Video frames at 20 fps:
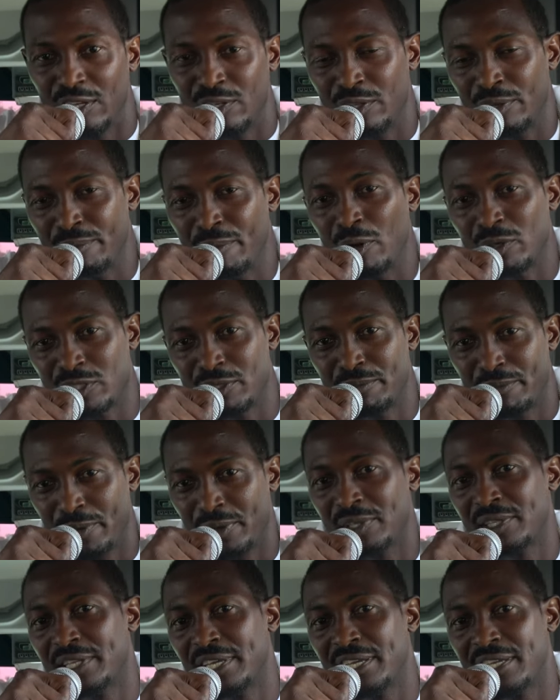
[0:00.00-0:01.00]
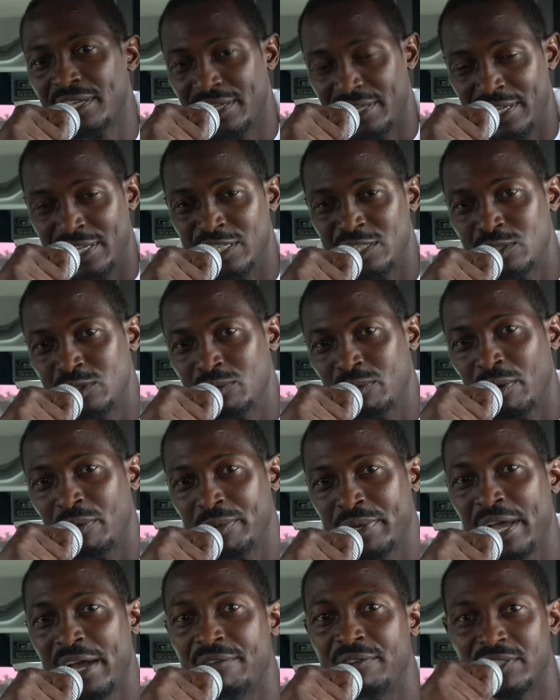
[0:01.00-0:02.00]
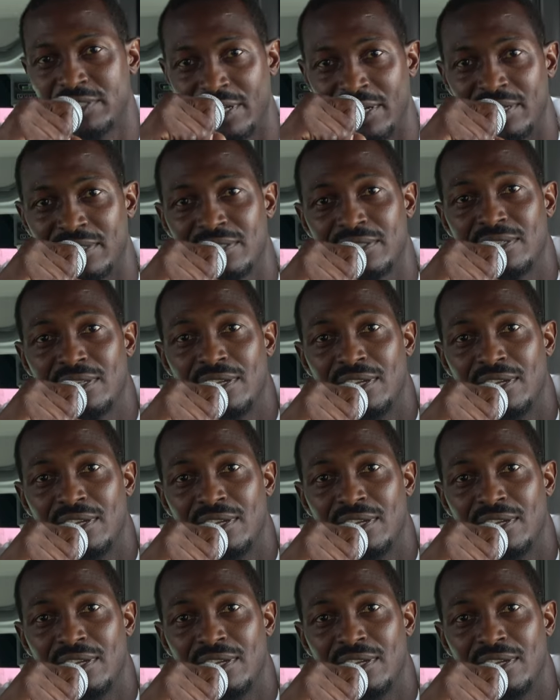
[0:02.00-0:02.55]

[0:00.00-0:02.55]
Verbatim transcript: the most important thing is what we have is us.